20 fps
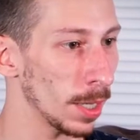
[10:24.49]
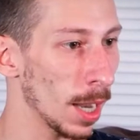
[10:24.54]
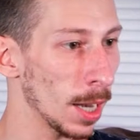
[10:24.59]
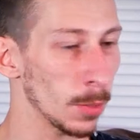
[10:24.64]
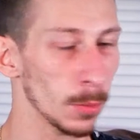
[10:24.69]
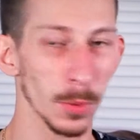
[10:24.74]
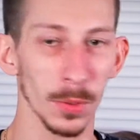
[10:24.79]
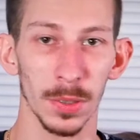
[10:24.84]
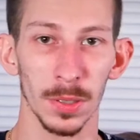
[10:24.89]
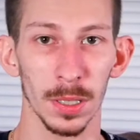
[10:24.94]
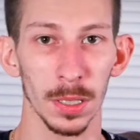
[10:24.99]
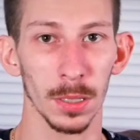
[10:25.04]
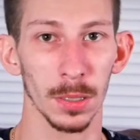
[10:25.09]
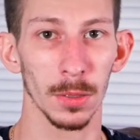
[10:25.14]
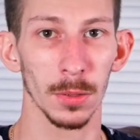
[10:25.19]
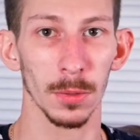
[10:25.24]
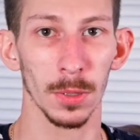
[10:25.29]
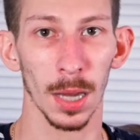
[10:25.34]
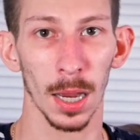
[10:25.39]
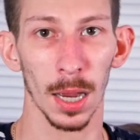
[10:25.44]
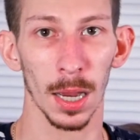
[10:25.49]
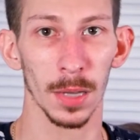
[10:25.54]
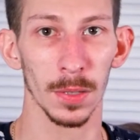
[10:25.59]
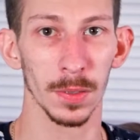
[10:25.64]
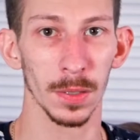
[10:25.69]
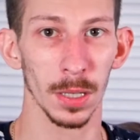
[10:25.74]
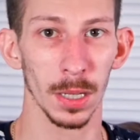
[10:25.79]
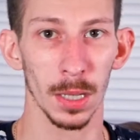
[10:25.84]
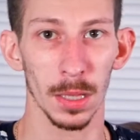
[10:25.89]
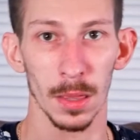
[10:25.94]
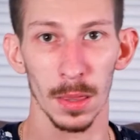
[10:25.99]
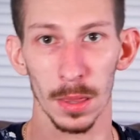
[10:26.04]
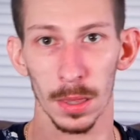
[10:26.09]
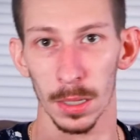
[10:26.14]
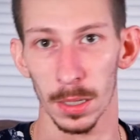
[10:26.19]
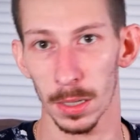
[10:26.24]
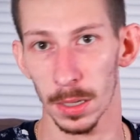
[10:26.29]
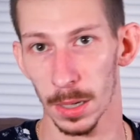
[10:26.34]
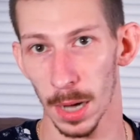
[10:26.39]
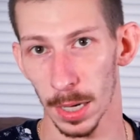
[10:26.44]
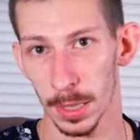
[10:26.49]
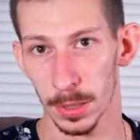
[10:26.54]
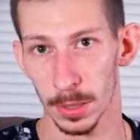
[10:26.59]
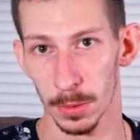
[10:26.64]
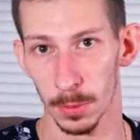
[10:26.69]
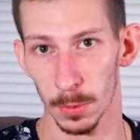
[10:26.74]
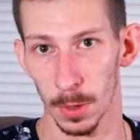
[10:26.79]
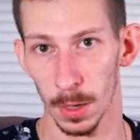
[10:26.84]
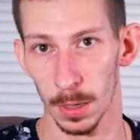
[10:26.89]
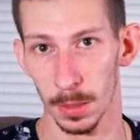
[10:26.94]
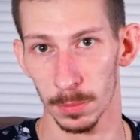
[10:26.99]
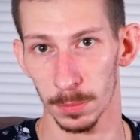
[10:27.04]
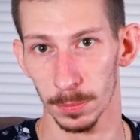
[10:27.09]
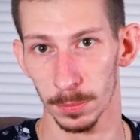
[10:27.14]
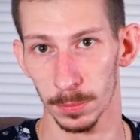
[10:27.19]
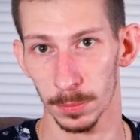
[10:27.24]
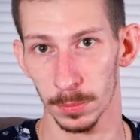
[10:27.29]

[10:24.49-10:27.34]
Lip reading: I will see you guys in the next one.